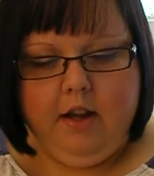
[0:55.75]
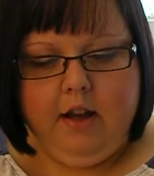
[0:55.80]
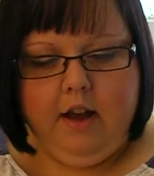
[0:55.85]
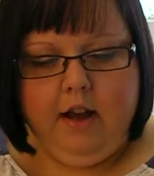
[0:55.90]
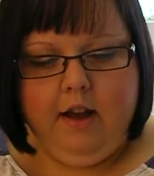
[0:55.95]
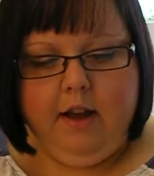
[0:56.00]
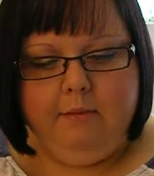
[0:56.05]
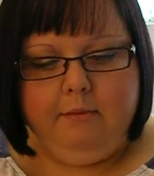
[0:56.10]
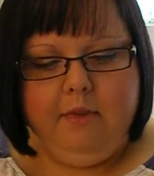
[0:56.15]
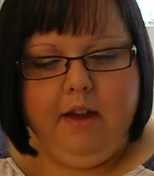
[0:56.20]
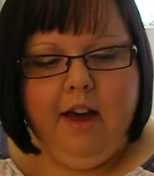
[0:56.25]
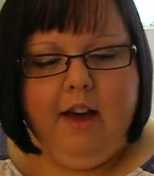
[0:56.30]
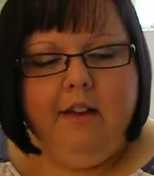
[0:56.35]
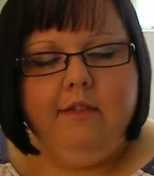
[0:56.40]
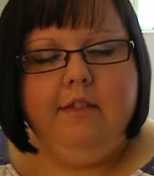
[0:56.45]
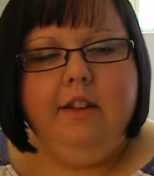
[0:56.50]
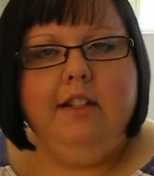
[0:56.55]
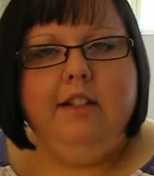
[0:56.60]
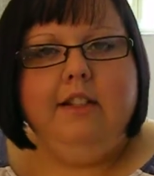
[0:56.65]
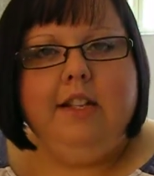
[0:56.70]
You
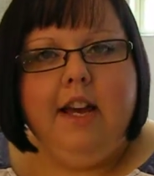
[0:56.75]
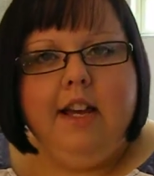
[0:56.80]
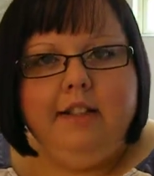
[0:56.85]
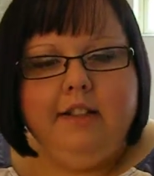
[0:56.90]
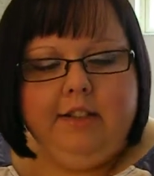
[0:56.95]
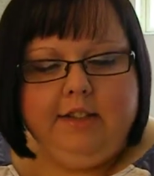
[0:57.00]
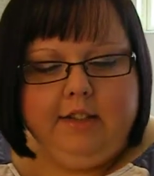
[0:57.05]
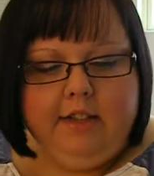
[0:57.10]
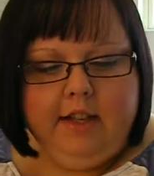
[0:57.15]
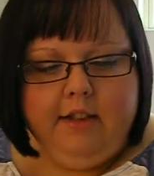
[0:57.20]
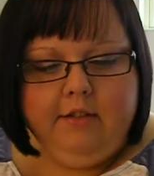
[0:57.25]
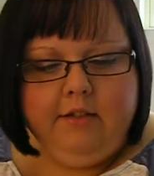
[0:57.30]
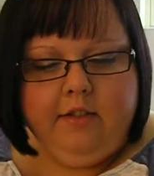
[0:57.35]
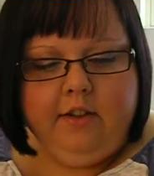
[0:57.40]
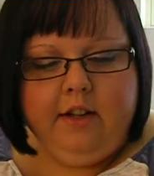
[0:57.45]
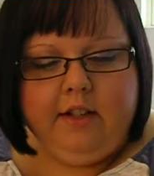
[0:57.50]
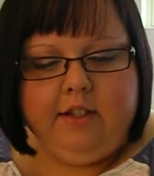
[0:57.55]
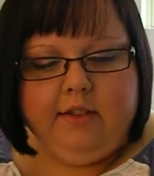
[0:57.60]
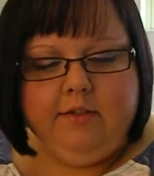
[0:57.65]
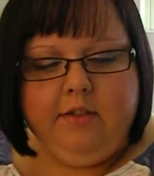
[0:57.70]
have Intensive, and
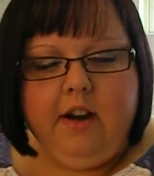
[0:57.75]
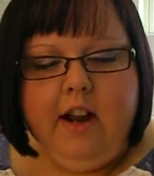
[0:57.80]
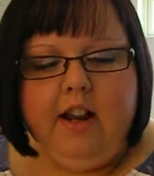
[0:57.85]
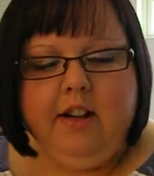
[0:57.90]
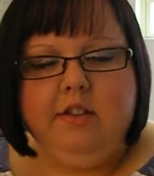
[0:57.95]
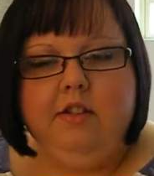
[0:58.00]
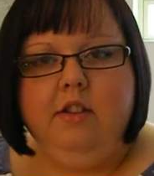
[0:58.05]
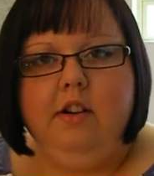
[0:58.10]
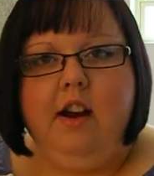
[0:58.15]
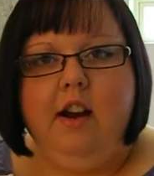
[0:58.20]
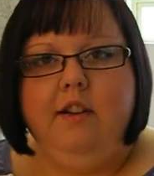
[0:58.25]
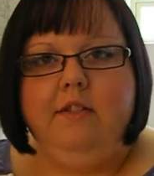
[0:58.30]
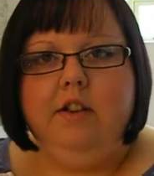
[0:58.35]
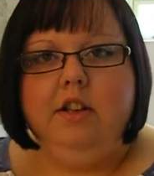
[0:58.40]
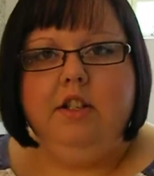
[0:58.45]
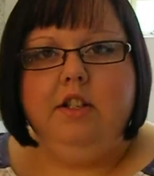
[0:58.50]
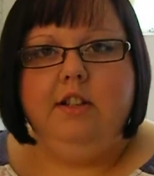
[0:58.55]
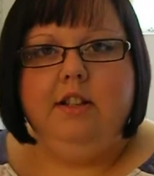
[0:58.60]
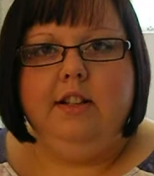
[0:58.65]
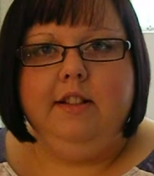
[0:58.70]
that's for extra
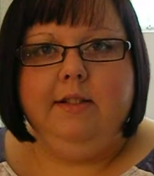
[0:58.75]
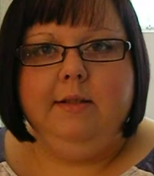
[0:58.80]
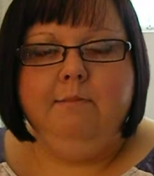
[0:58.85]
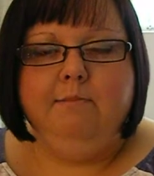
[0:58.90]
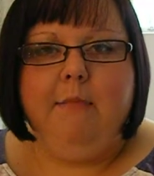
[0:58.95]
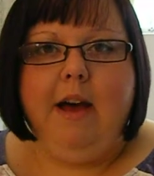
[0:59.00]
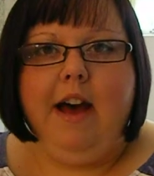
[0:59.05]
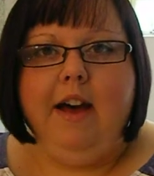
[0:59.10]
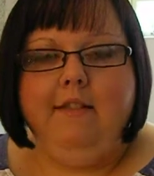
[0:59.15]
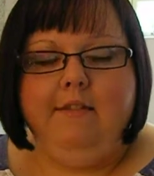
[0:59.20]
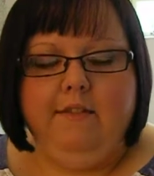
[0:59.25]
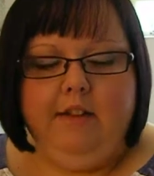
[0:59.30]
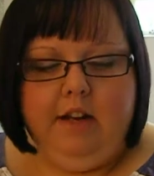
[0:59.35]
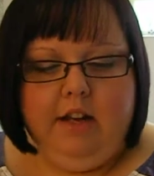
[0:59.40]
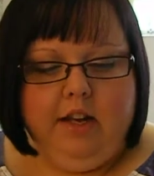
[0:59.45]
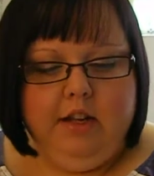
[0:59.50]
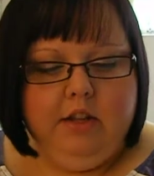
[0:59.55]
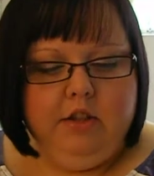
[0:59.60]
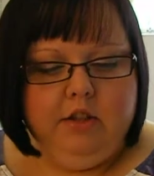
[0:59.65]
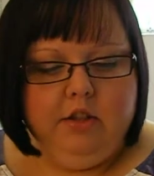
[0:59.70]
coverage, and that's a matte
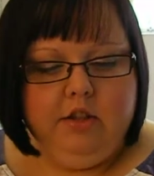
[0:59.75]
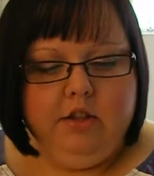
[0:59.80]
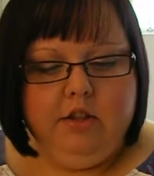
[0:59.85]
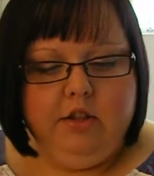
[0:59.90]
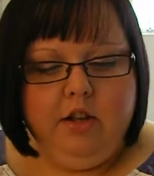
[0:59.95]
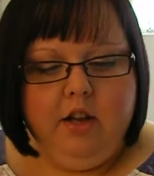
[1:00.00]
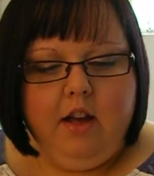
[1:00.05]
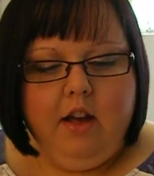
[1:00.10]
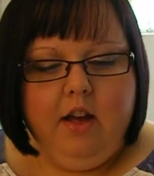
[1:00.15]
finish.